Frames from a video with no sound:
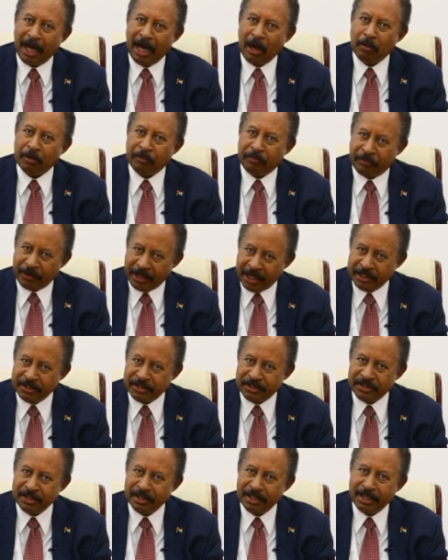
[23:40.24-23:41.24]
our
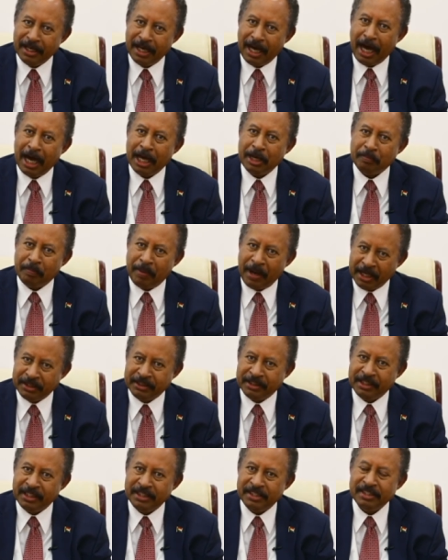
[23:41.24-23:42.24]
friends and
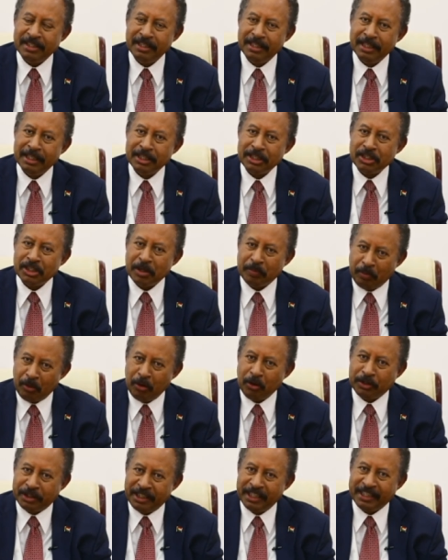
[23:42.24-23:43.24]
partners,
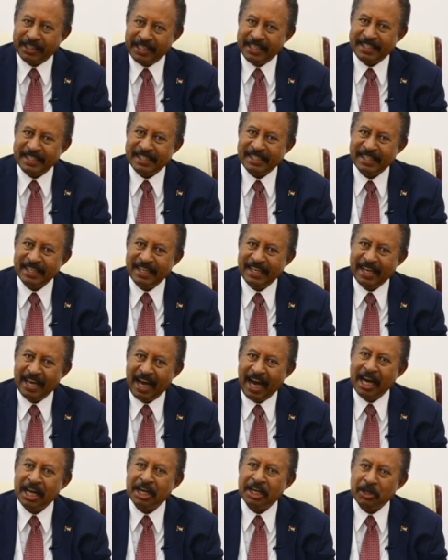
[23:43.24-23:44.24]
supporting this
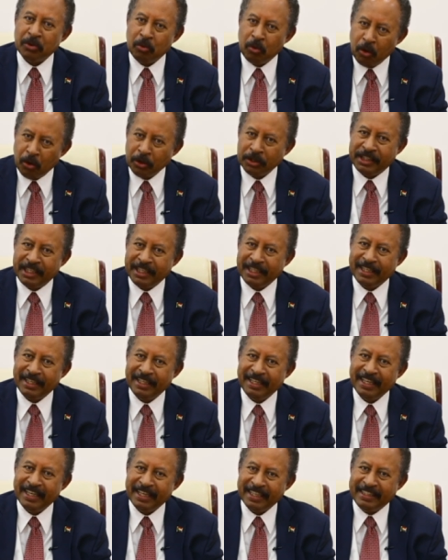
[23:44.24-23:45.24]
and rewarding
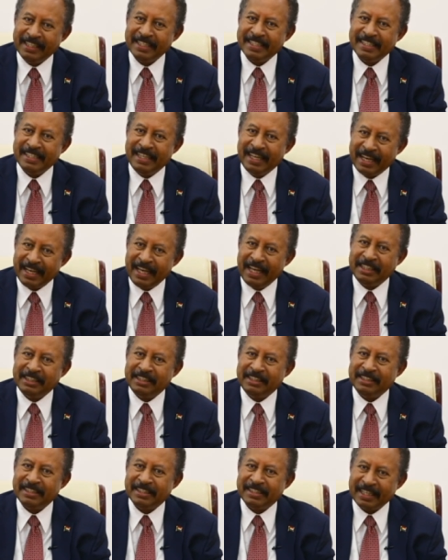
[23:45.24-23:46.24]
this
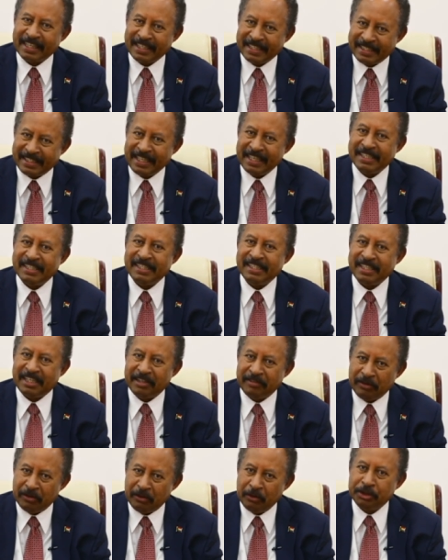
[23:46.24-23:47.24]
great success
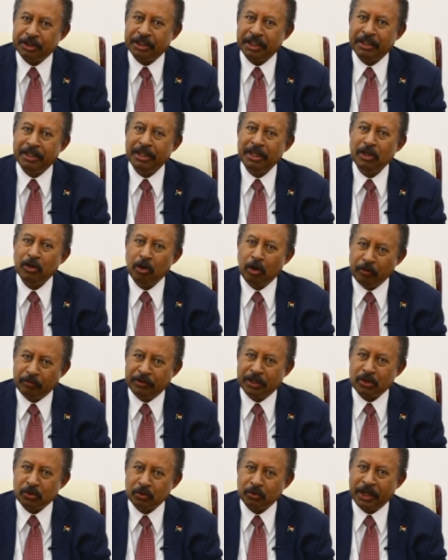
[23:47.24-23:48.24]
revolution of
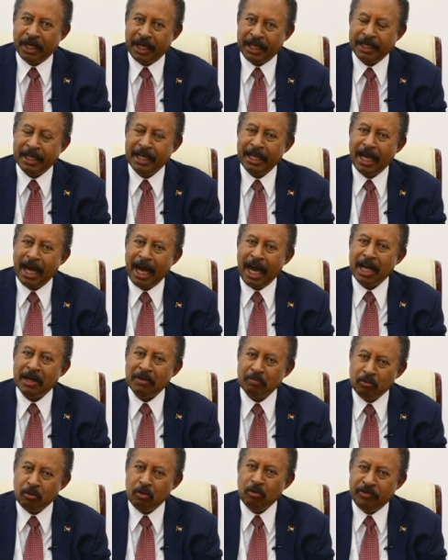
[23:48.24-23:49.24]
the Sudan
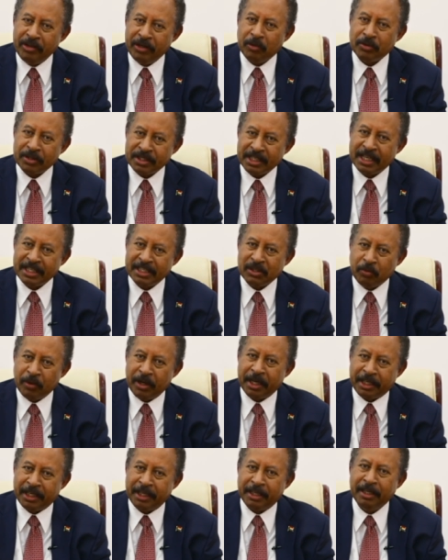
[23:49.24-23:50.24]
and moving with us
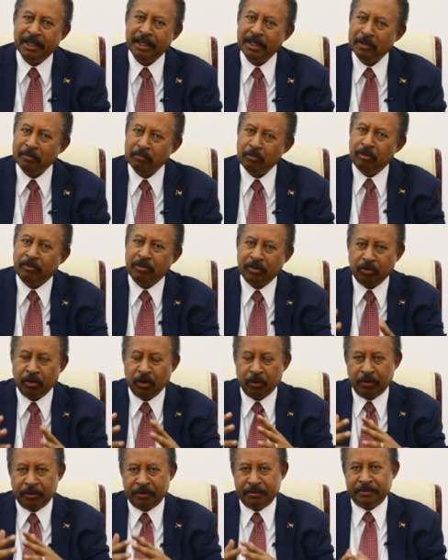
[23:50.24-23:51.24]
working, moving
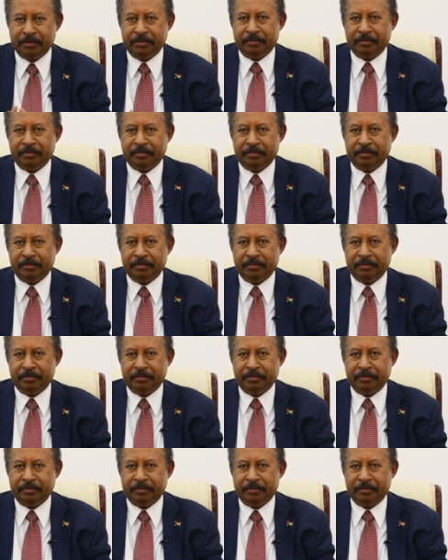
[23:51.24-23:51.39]
forward.